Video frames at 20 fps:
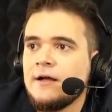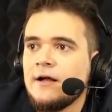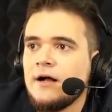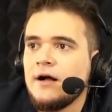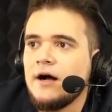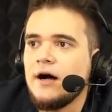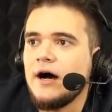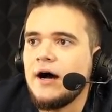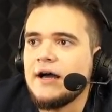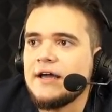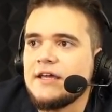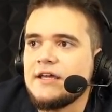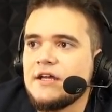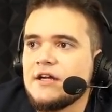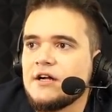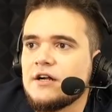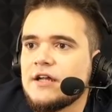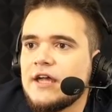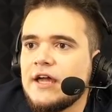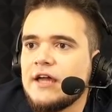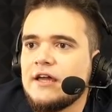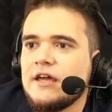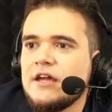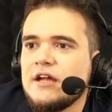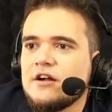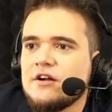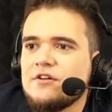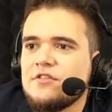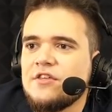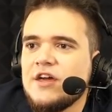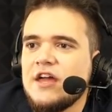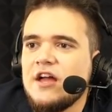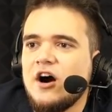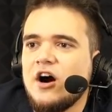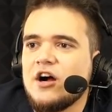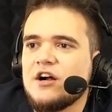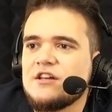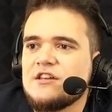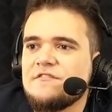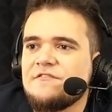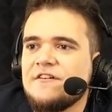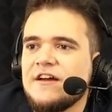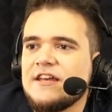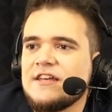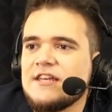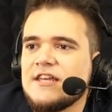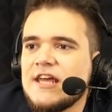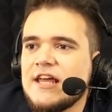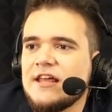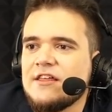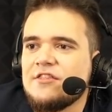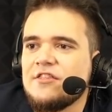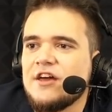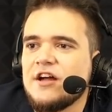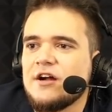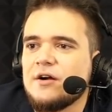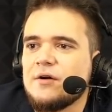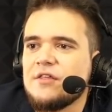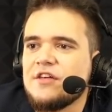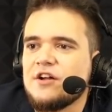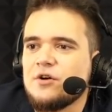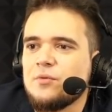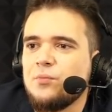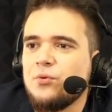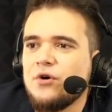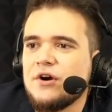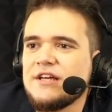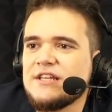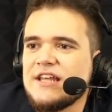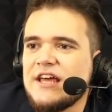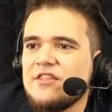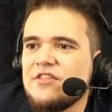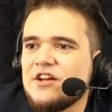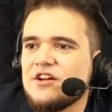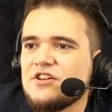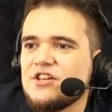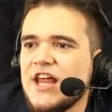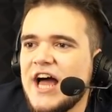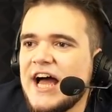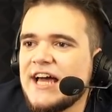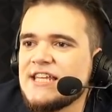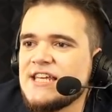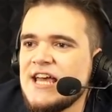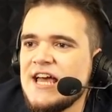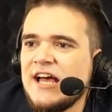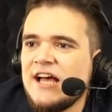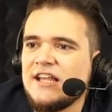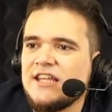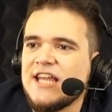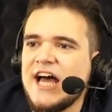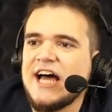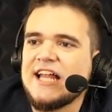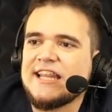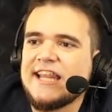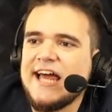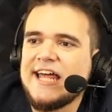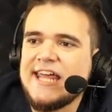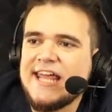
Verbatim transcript: Uh, here, here they are defending their their point, and they're not not letting